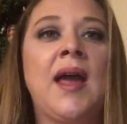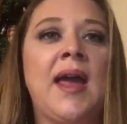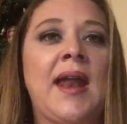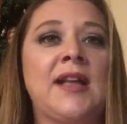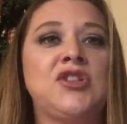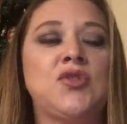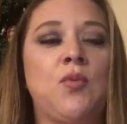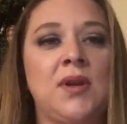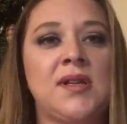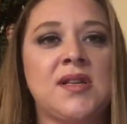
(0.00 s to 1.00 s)
And I just
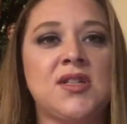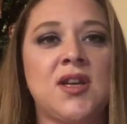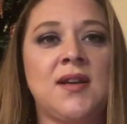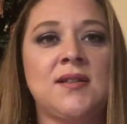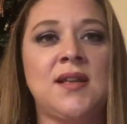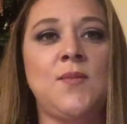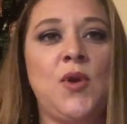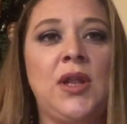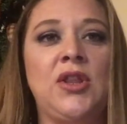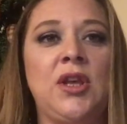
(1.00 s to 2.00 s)
wanted to share some
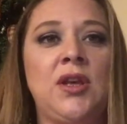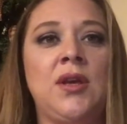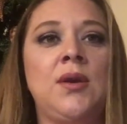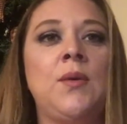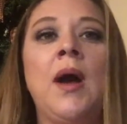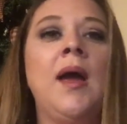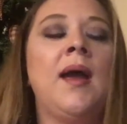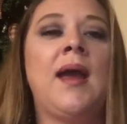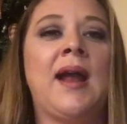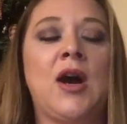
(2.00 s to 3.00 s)
with you,
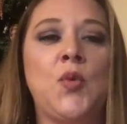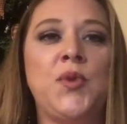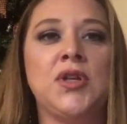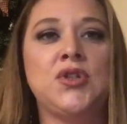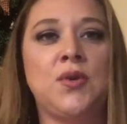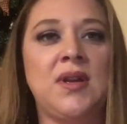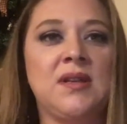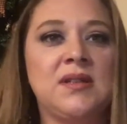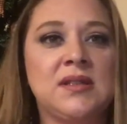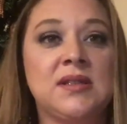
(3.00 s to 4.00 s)
and I hope you
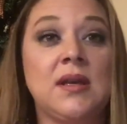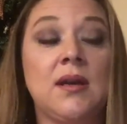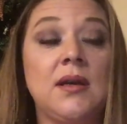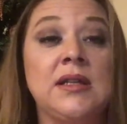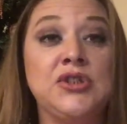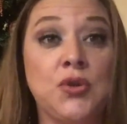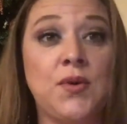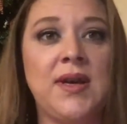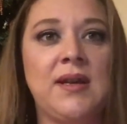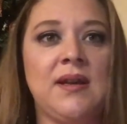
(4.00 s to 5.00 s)
enjoyed
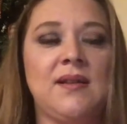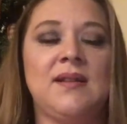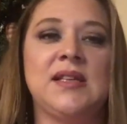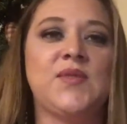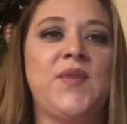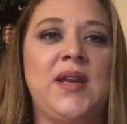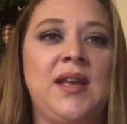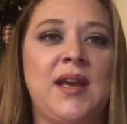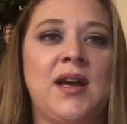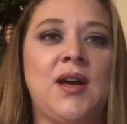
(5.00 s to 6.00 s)
this
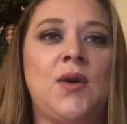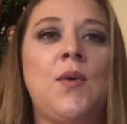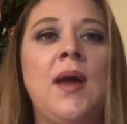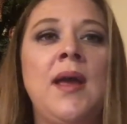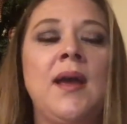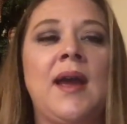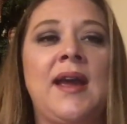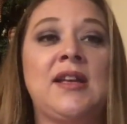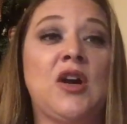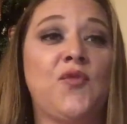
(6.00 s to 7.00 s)
video,
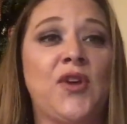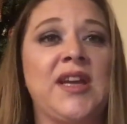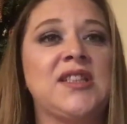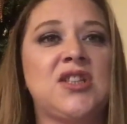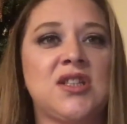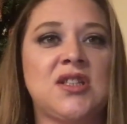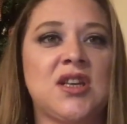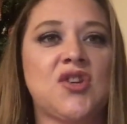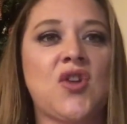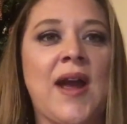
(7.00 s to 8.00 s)
and don't forget to
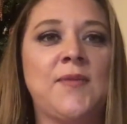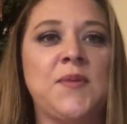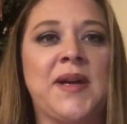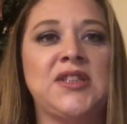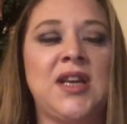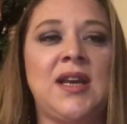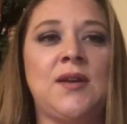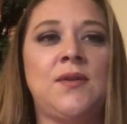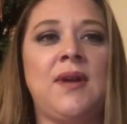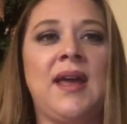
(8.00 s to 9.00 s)
subscribe to my
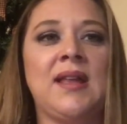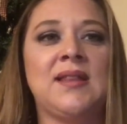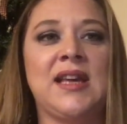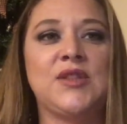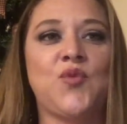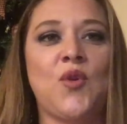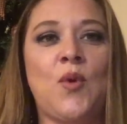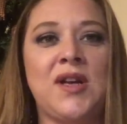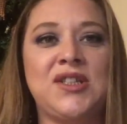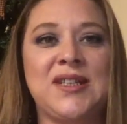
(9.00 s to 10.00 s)
channel, and thanks for
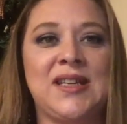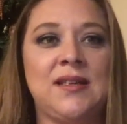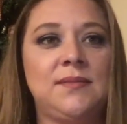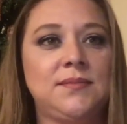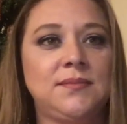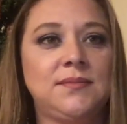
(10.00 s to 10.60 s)
watching.